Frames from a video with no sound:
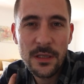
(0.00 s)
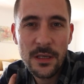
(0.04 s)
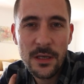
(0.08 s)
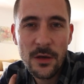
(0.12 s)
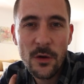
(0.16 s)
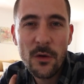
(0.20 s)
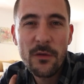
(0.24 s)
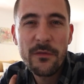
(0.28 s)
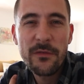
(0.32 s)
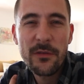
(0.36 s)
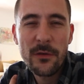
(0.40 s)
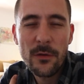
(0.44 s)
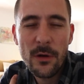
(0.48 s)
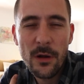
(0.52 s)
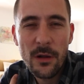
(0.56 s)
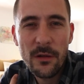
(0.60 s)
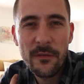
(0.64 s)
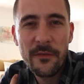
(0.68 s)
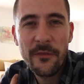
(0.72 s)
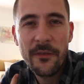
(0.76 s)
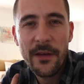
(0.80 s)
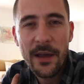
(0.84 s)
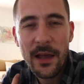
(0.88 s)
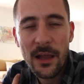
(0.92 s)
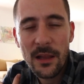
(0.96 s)
the overall
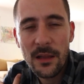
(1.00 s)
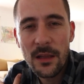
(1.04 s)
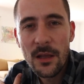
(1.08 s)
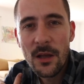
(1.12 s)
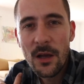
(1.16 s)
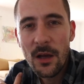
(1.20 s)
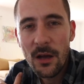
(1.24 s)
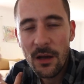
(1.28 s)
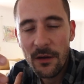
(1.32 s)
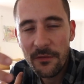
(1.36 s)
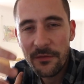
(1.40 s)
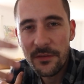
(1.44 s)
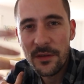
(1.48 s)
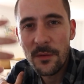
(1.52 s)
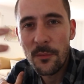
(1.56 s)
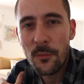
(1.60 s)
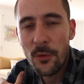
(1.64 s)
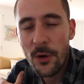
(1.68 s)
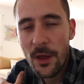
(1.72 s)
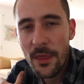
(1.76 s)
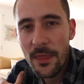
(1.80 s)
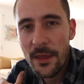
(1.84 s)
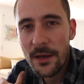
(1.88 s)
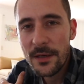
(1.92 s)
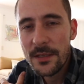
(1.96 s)
feel of the
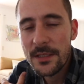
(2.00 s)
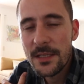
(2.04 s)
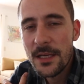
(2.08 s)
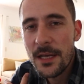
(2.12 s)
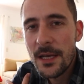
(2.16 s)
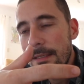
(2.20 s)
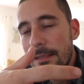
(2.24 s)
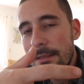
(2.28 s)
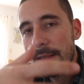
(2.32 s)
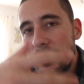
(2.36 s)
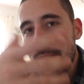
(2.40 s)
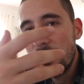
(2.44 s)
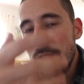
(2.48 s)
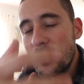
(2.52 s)
product, the